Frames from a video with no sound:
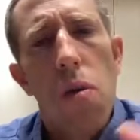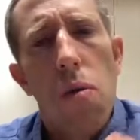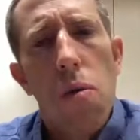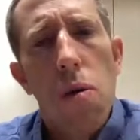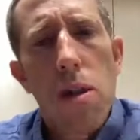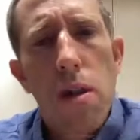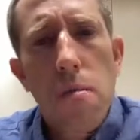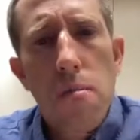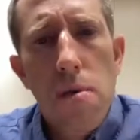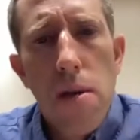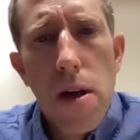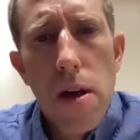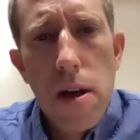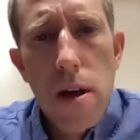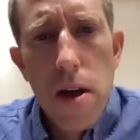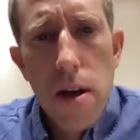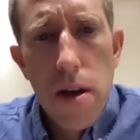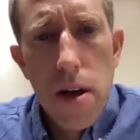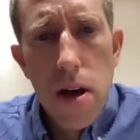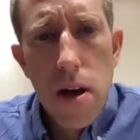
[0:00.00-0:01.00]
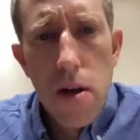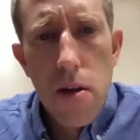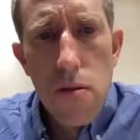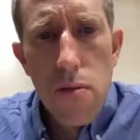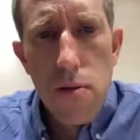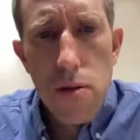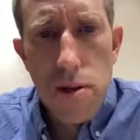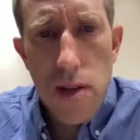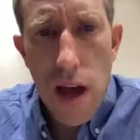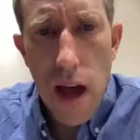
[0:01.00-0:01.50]
William Blake
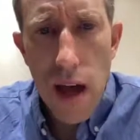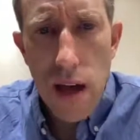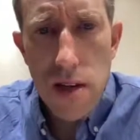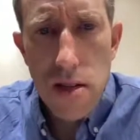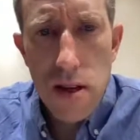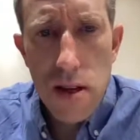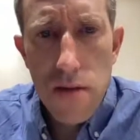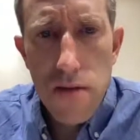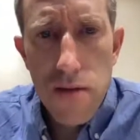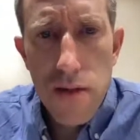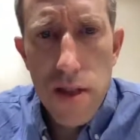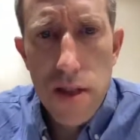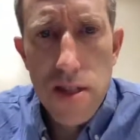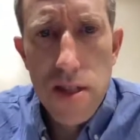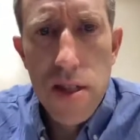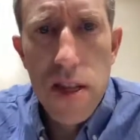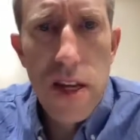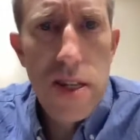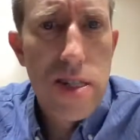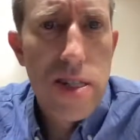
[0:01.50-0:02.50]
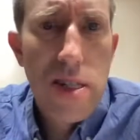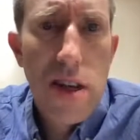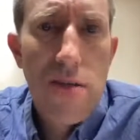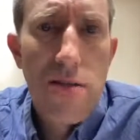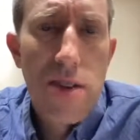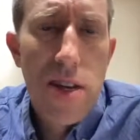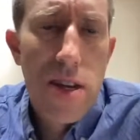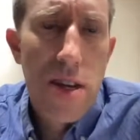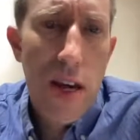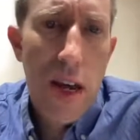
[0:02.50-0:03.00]
was active in the late
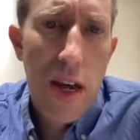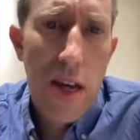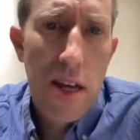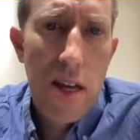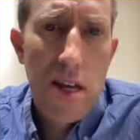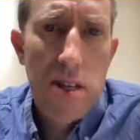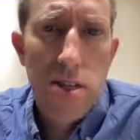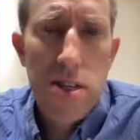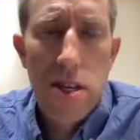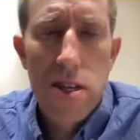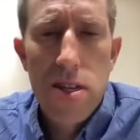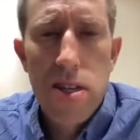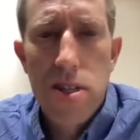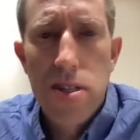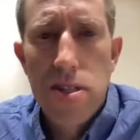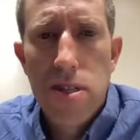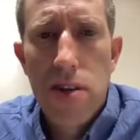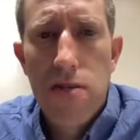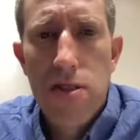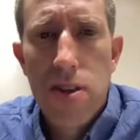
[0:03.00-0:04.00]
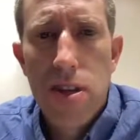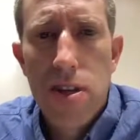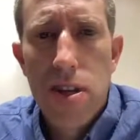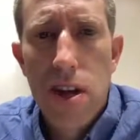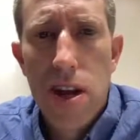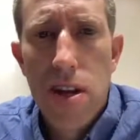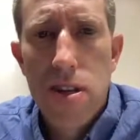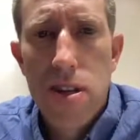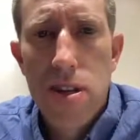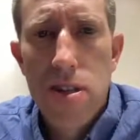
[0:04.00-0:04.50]
1780s and to the
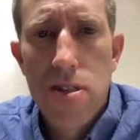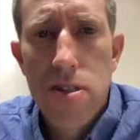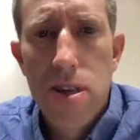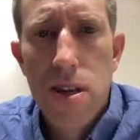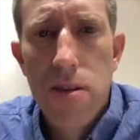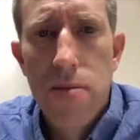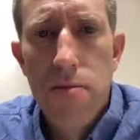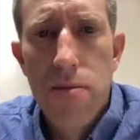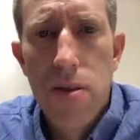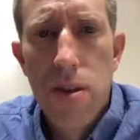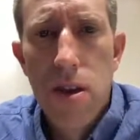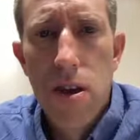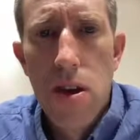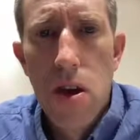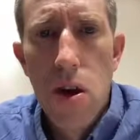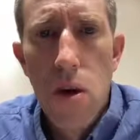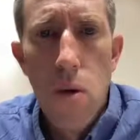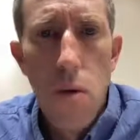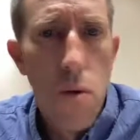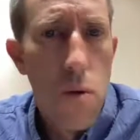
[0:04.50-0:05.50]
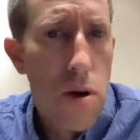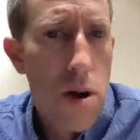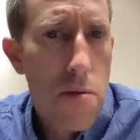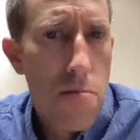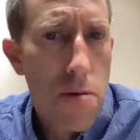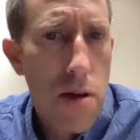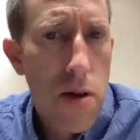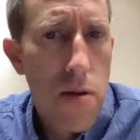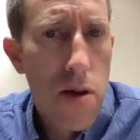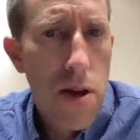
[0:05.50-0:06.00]
1790s. We're in a
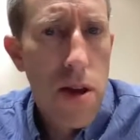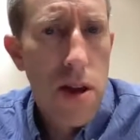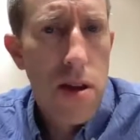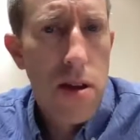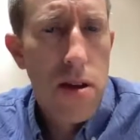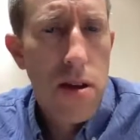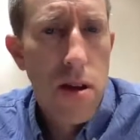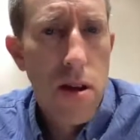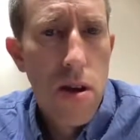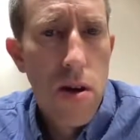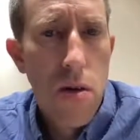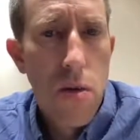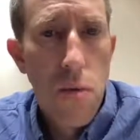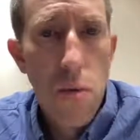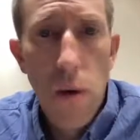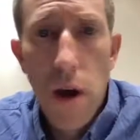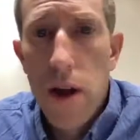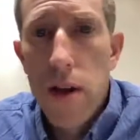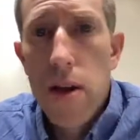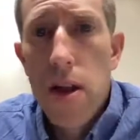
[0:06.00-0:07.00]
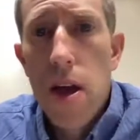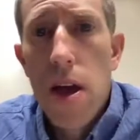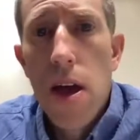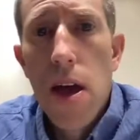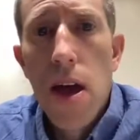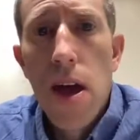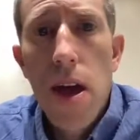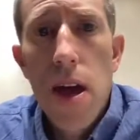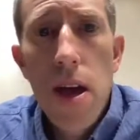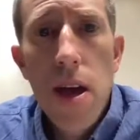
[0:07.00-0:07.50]
period when
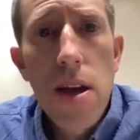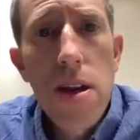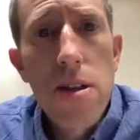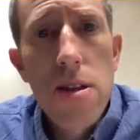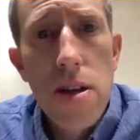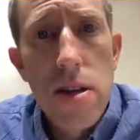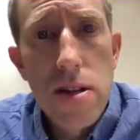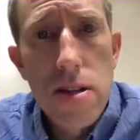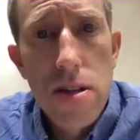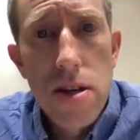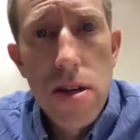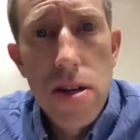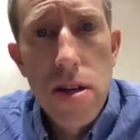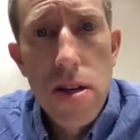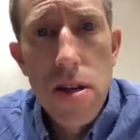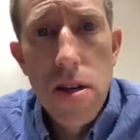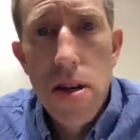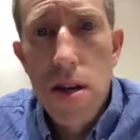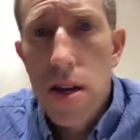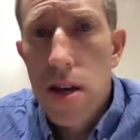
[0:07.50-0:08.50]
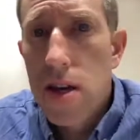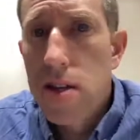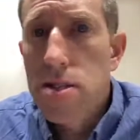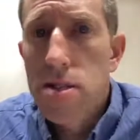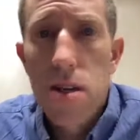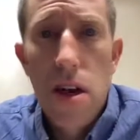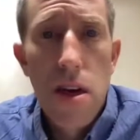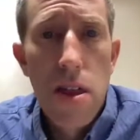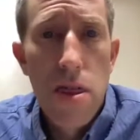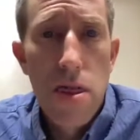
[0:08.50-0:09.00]
England
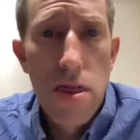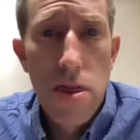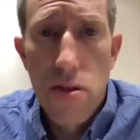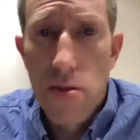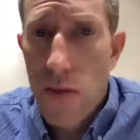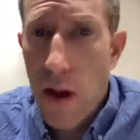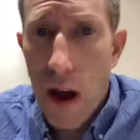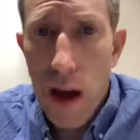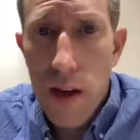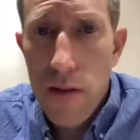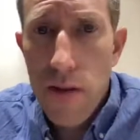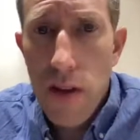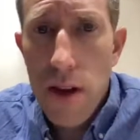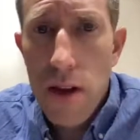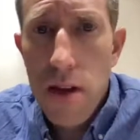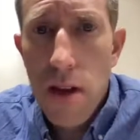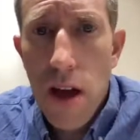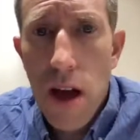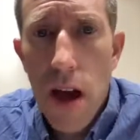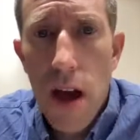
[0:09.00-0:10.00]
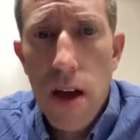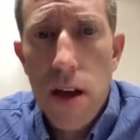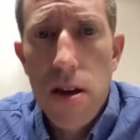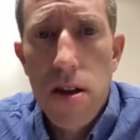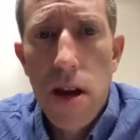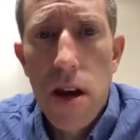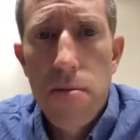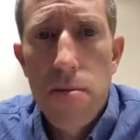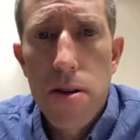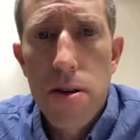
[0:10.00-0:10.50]
is thriving
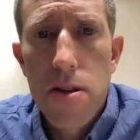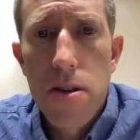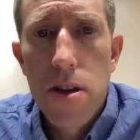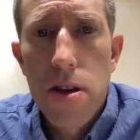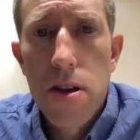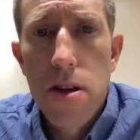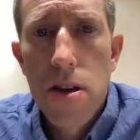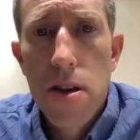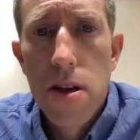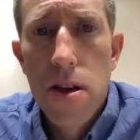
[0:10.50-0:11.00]
economically.